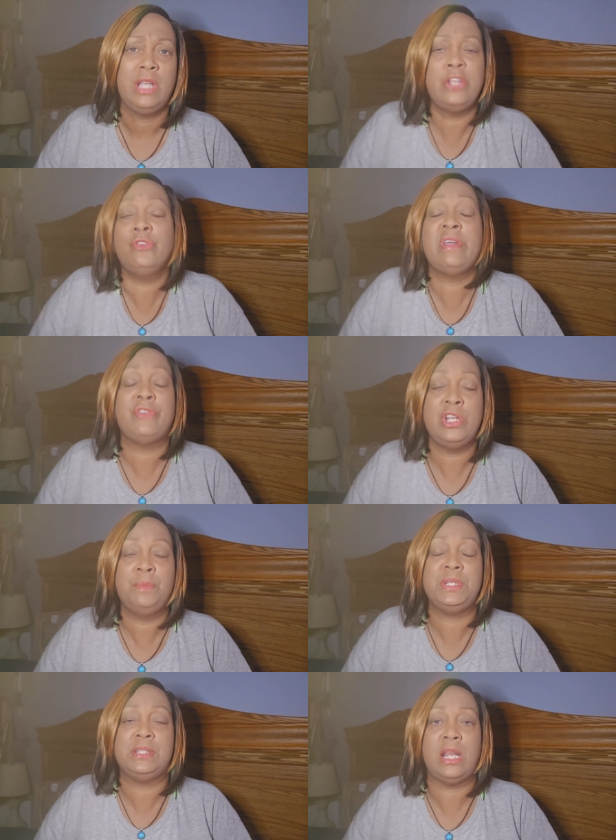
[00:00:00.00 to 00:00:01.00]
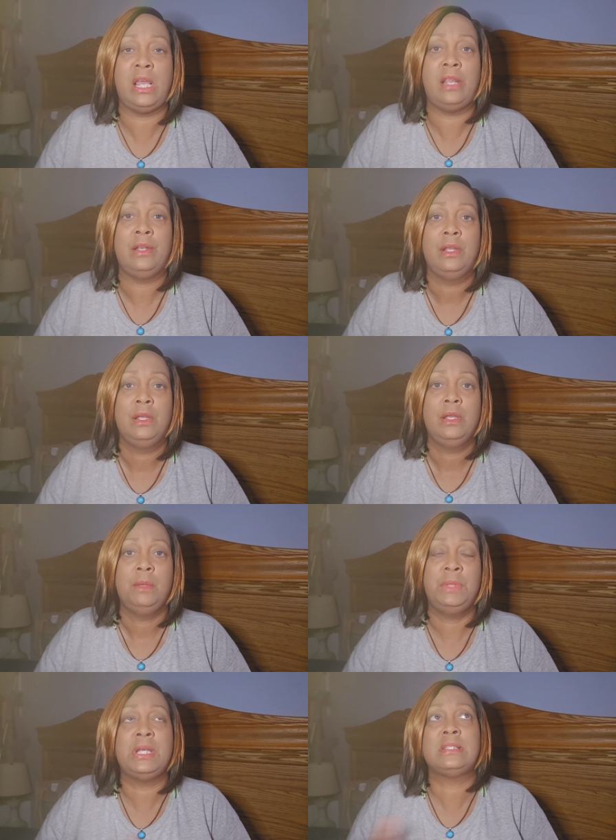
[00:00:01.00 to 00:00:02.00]
and you'll never hear me say that
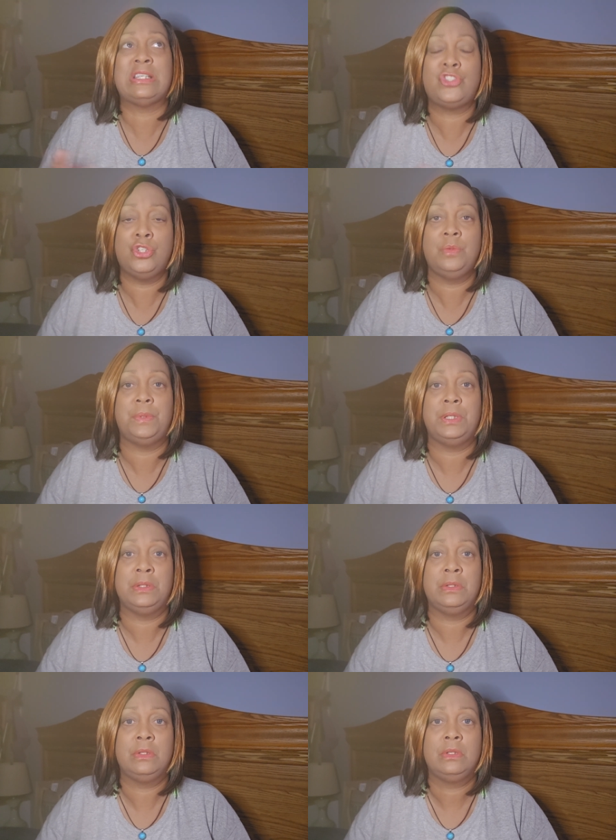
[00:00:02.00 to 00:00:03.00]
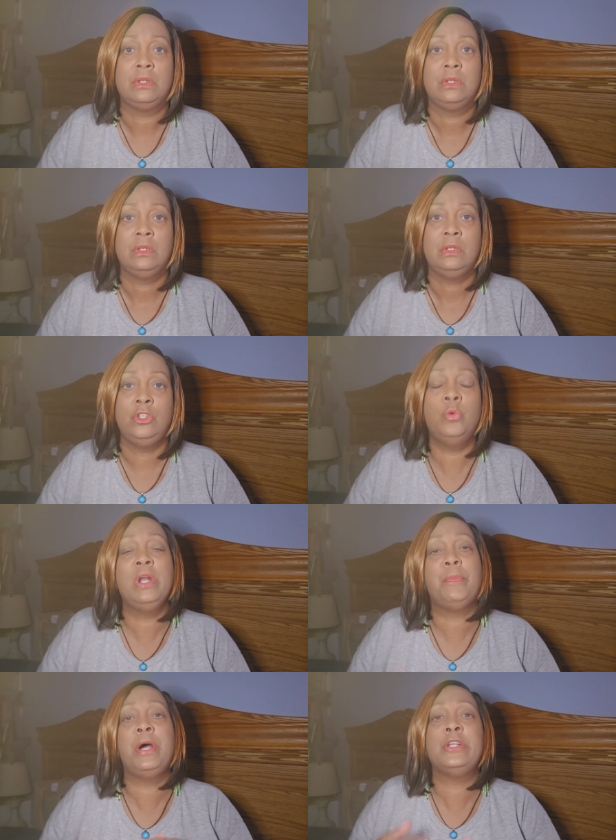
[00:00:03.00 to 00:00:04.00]
because that's stupid. You
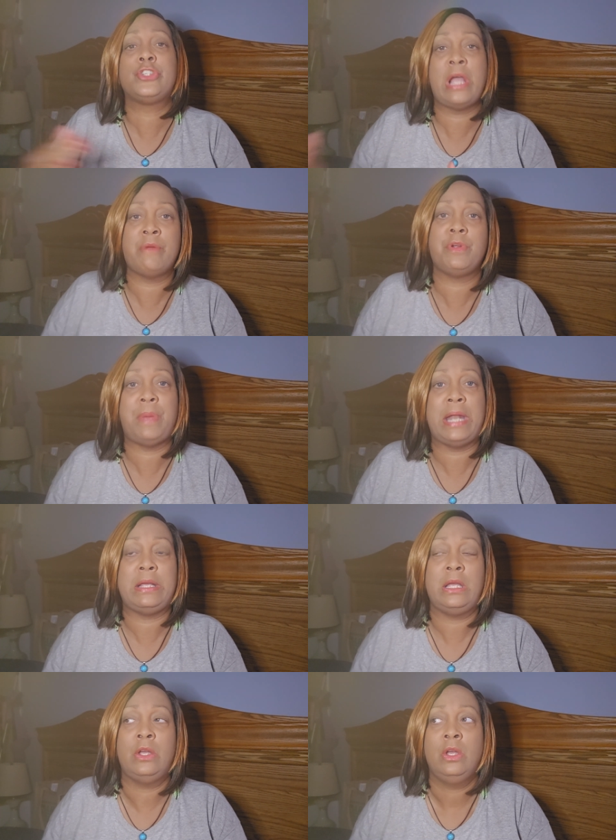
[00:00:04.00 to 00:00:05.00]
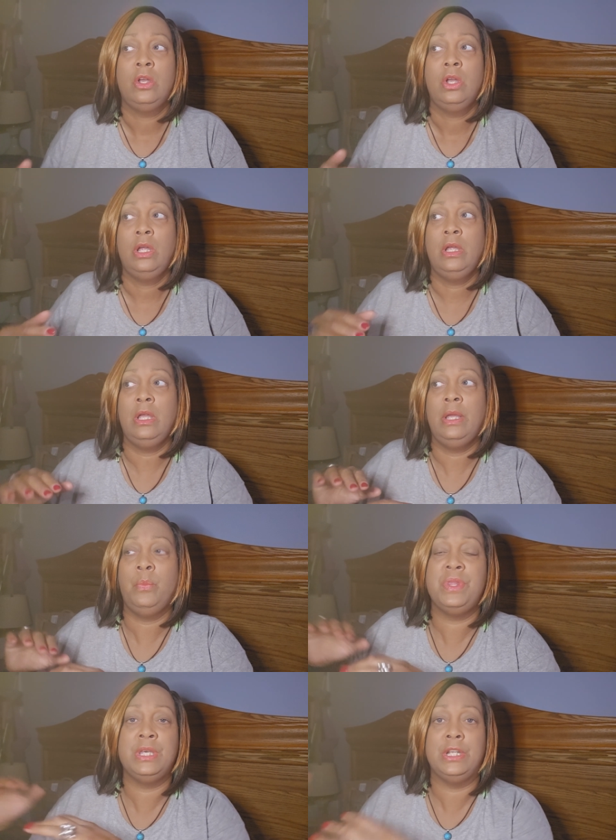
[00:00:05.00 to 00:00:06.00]
want to punish everybody
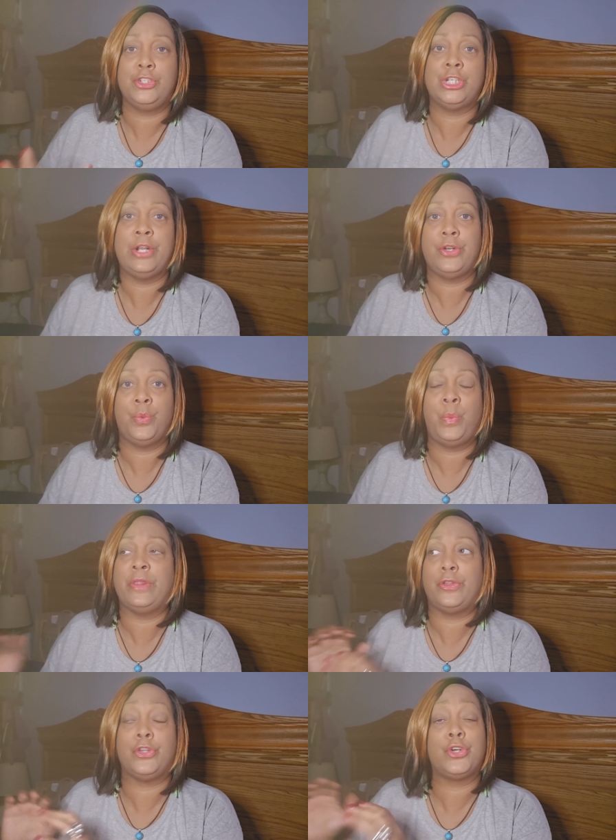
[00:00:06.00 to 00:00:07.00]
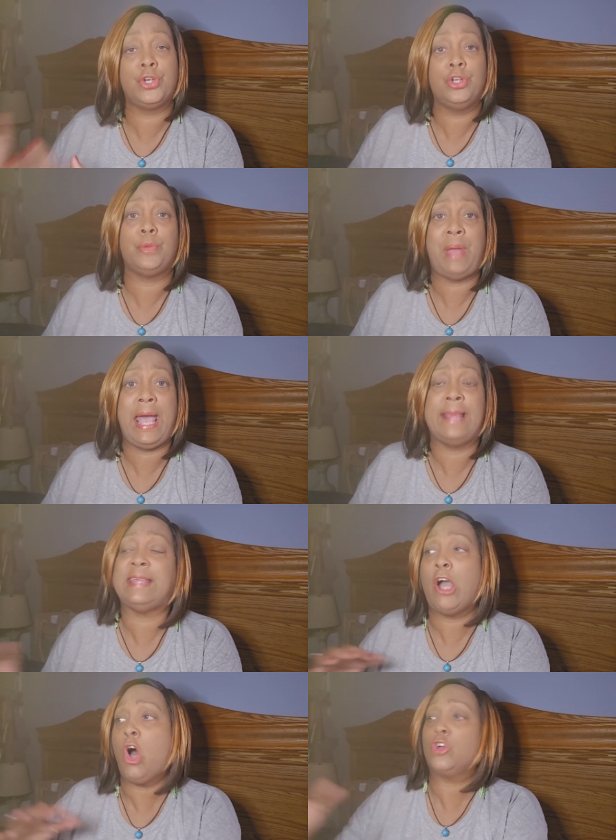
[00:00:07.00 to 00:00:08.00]
within a gender, whether they're good or bad,
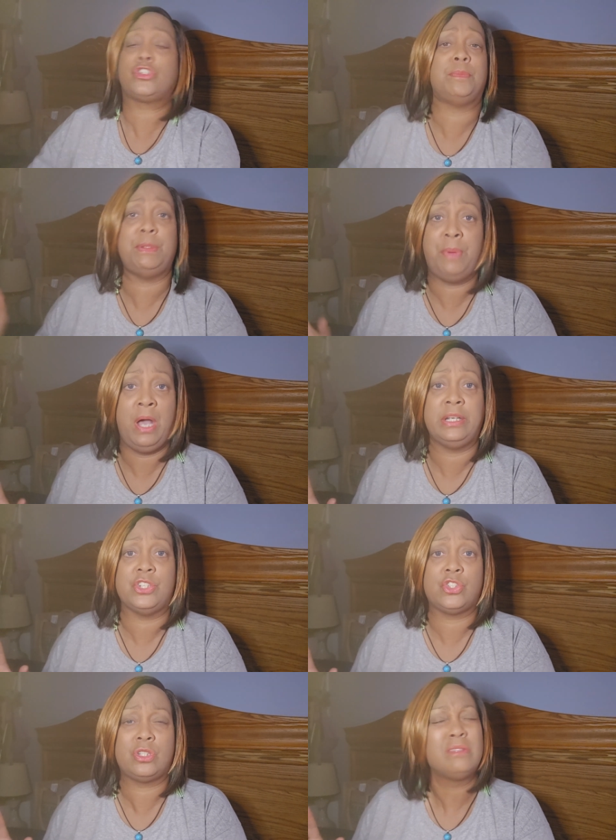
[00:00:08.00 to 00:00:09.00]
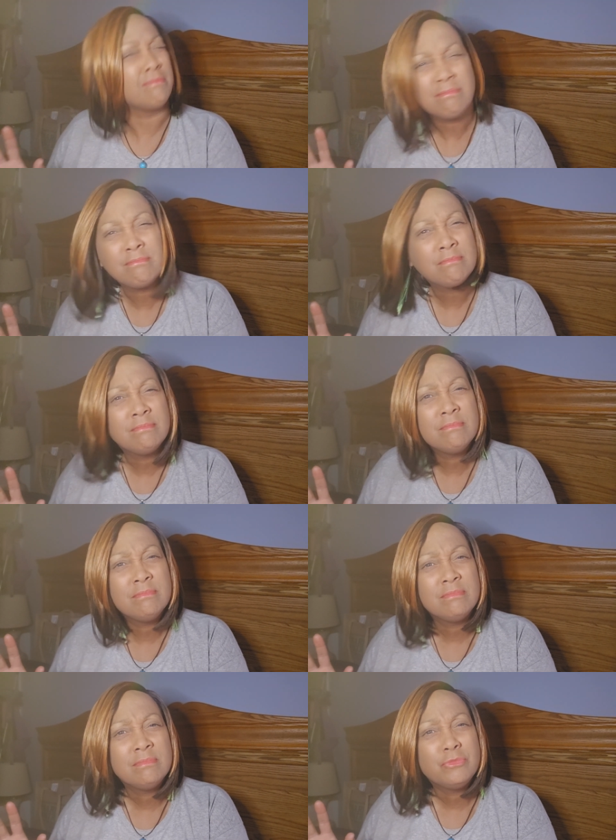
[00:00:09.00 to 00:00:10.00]
they all should be punished.
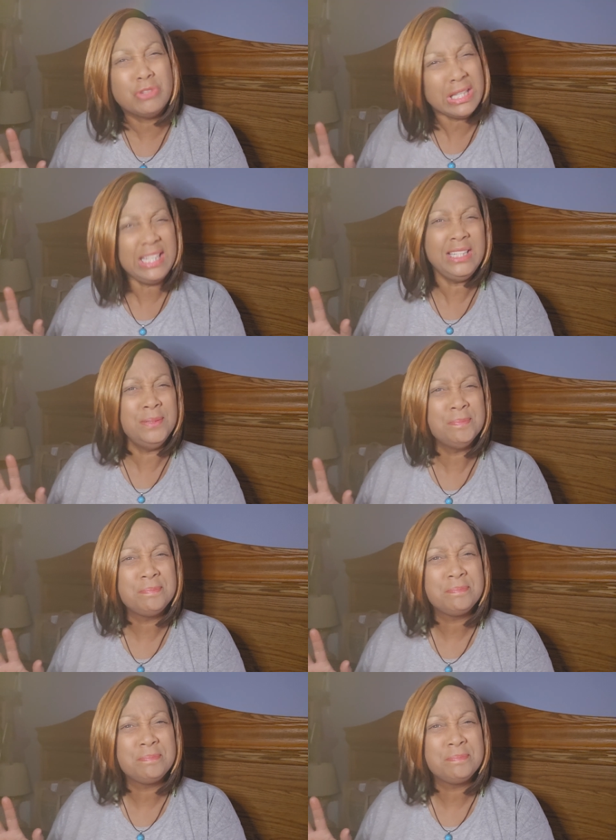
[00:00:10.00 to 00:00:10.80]
Really?